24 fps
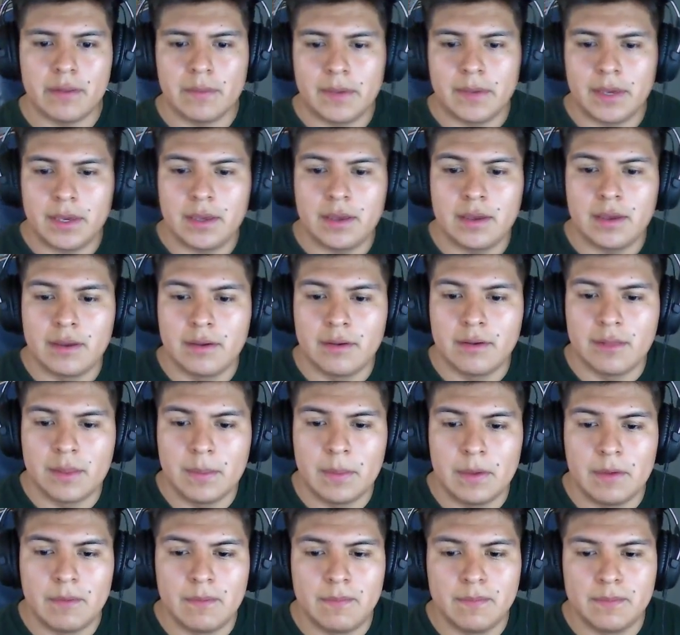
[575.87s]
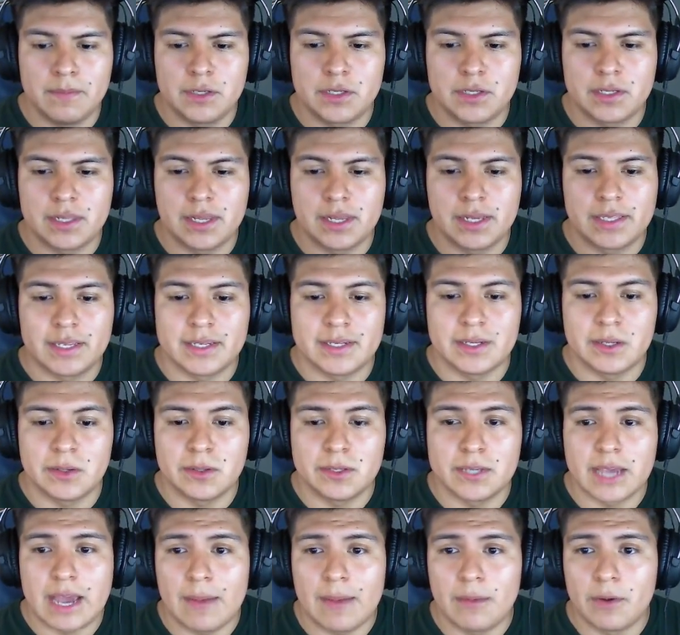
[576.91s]
Let me just click this little
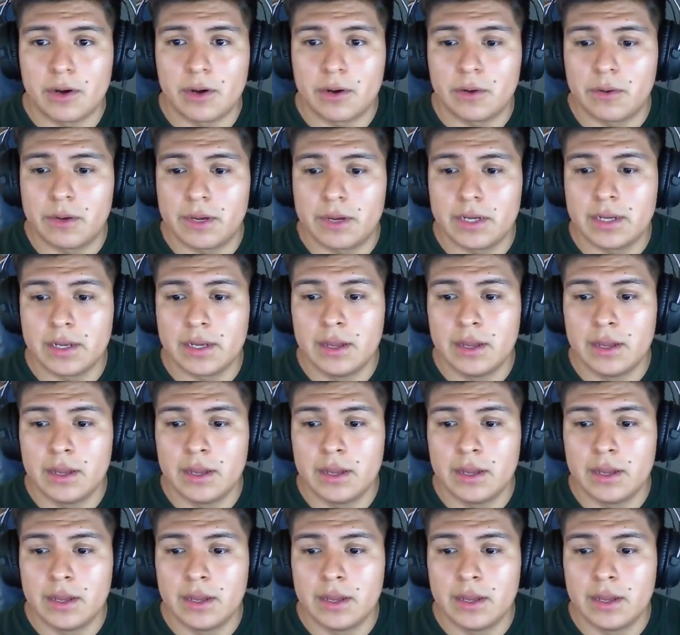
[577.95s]
tab real quick.